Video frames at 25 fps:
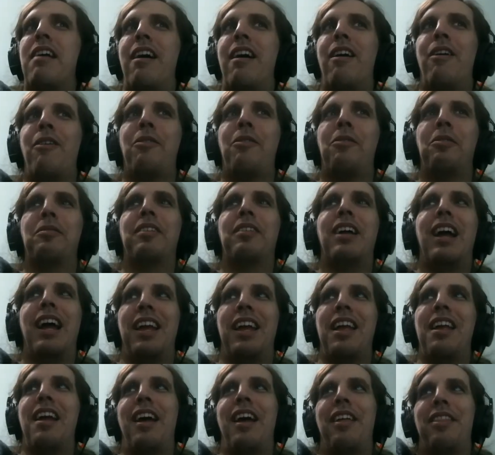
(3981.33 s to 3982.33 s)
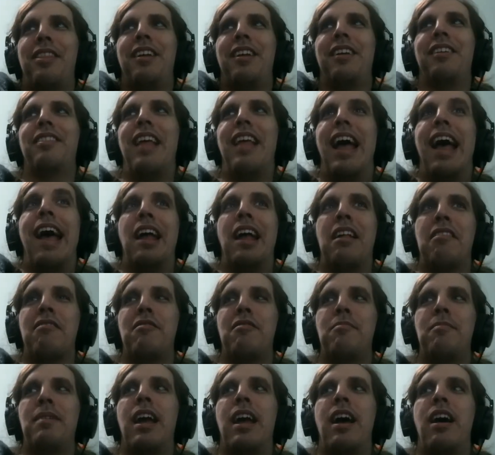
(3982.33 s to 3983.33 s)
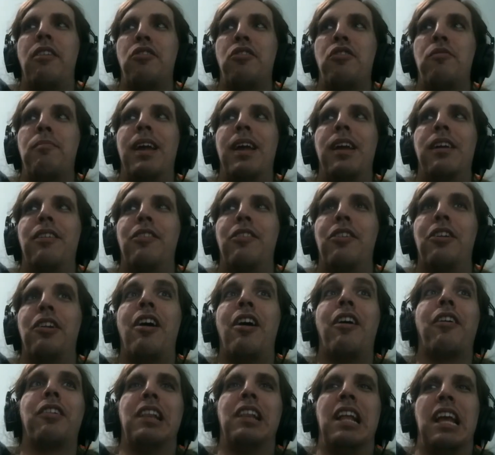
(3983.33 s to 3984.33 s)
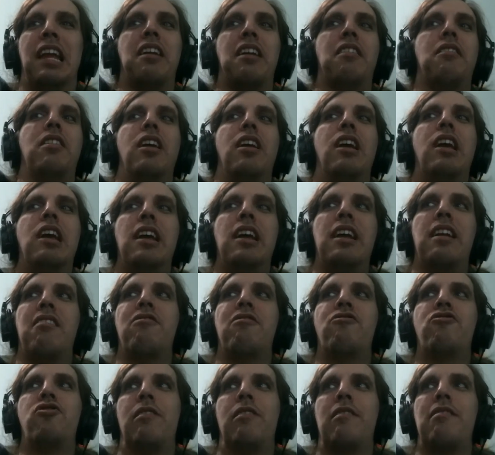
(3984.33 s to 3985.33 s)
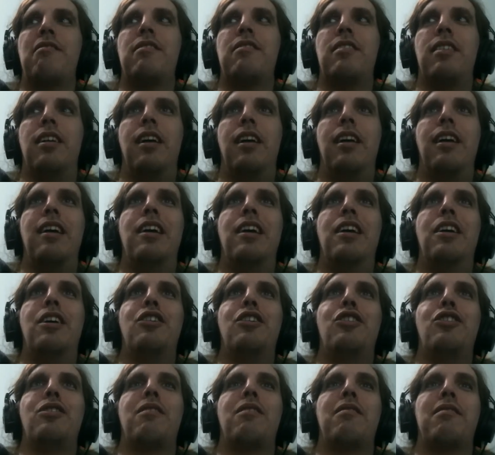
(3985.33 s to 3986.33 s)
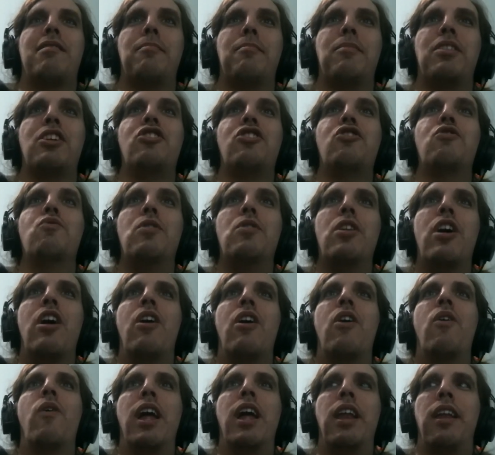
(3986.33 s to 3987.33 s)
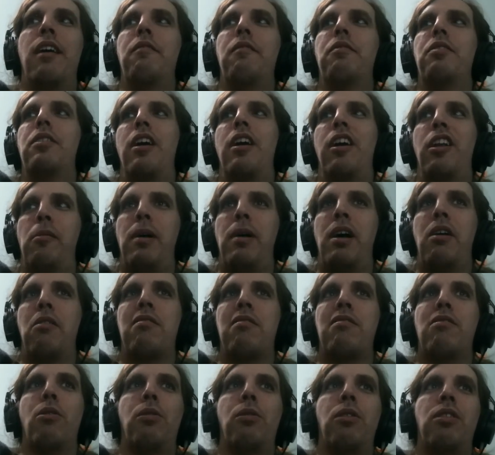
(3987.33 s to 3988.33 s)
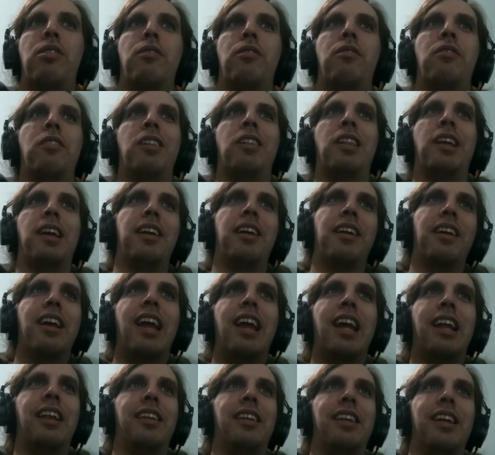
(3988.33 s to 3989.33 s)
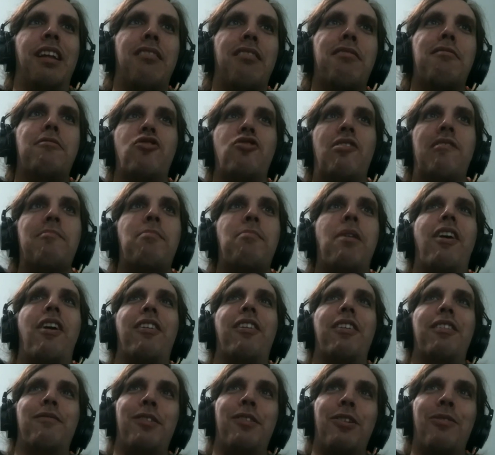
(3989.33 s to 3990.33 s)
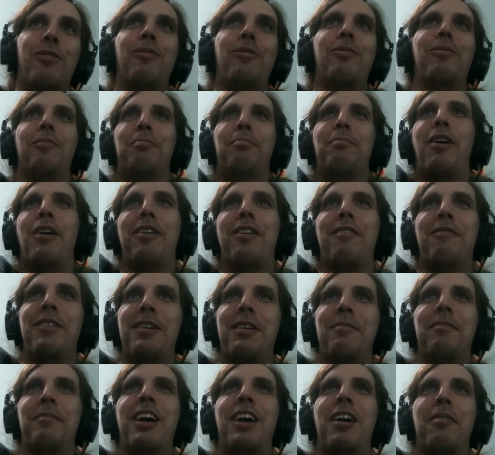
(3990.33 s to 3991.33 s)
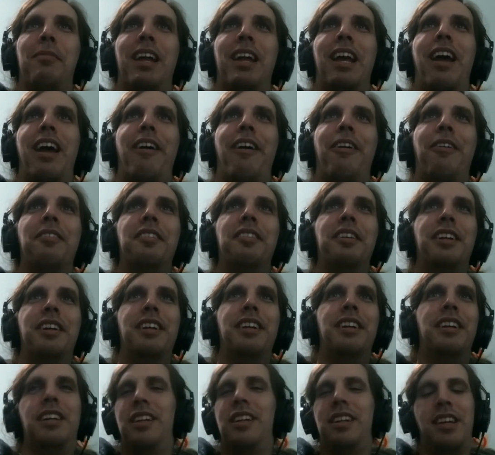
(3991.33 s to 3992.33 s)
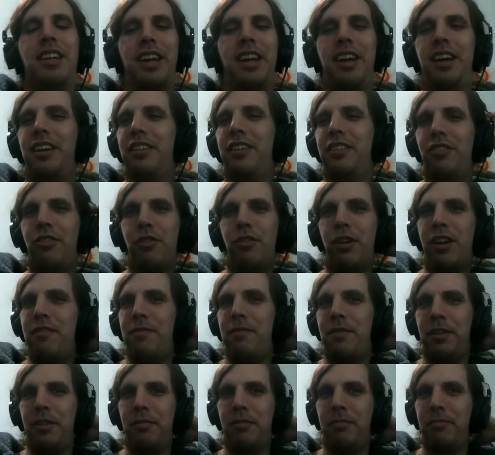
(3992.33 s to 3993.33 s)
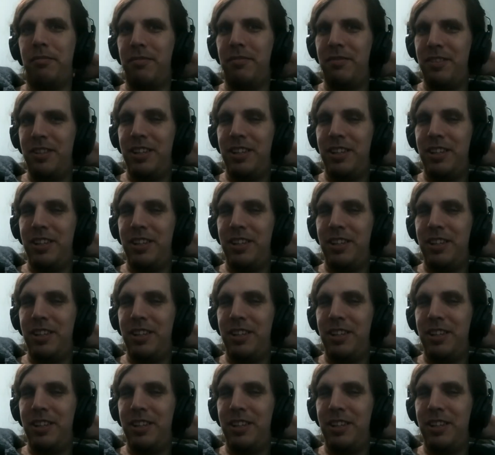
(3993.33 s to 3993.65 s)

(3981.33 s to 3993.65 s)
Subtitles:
how I think that has to be how you make good art. Like it's just something you know and have thought about so thoroughly, and it's just part of you, part of him coming out. Yeah, great film.